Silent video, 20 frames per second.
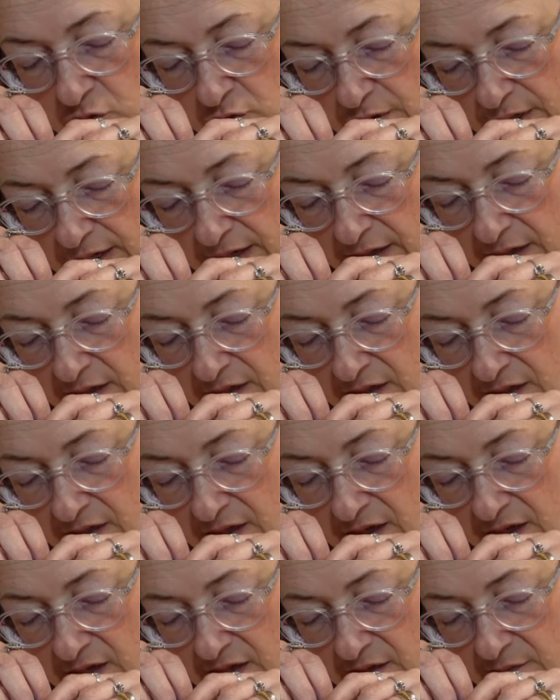grade,
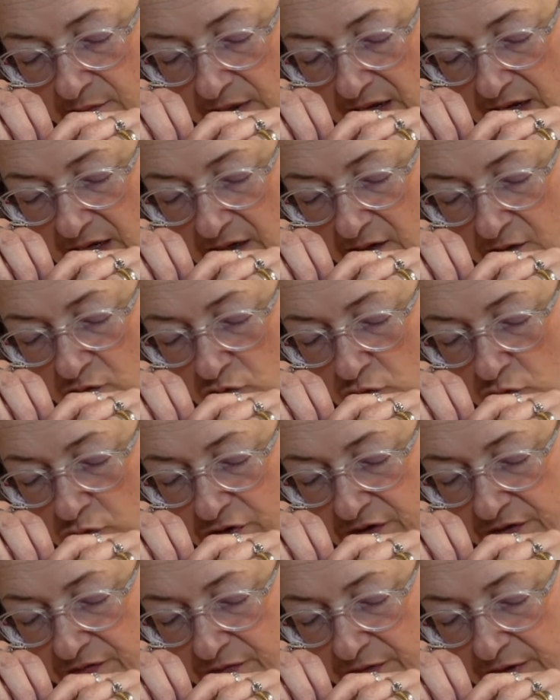Canadian made,
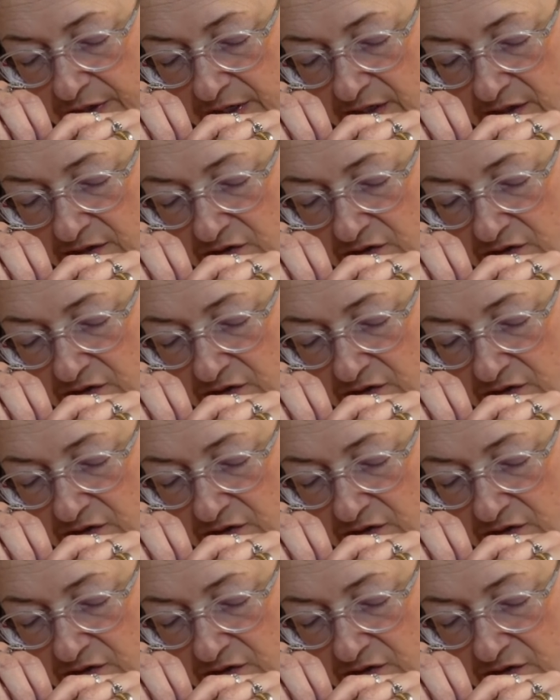cruelty free.